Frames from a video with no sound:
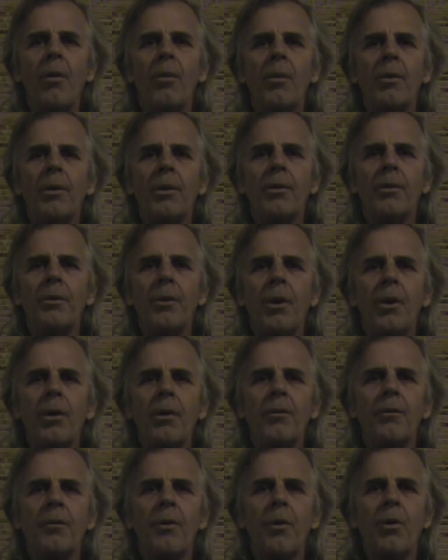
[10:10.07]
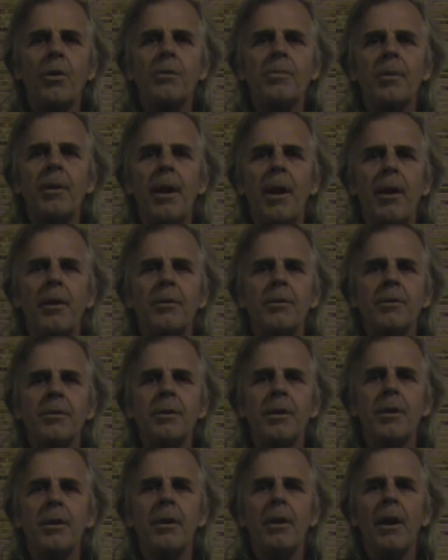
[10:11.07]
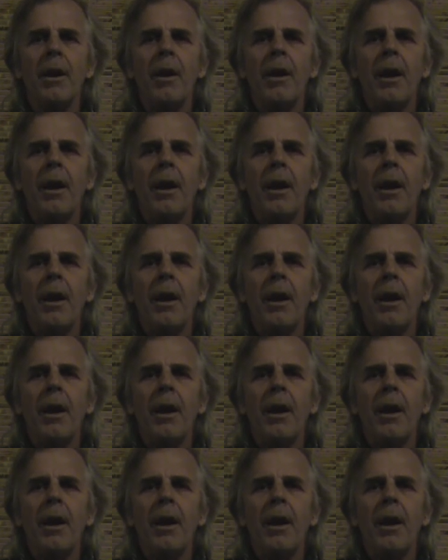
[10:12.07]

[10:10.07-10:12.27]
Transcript: when the Drug Enforcement Agency